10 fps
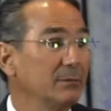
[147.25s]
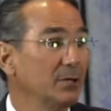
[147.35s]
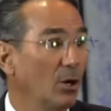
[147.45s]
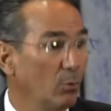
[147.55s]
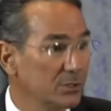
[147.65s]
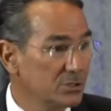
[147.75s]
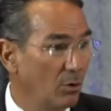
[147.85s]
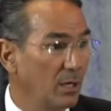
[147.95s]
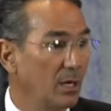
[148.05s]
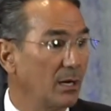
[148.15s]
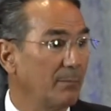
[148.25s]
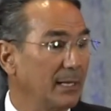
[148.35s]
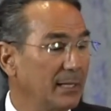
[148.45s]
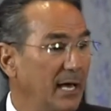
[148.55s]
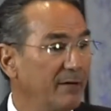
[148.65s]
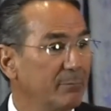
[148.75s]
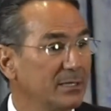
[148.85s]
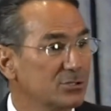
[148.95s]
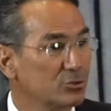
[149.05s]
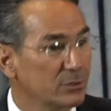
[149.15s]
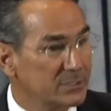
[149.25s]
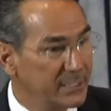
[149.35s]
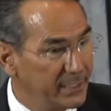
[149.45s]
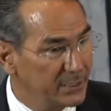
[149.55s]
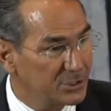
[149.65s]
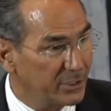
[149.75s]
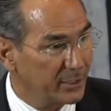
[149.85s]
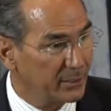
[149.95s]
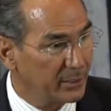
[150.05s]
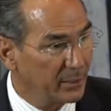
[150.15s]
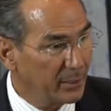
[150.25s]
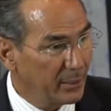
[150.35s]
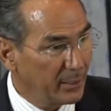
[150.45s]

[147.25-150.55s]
them know what's going on in my life, but it's strategic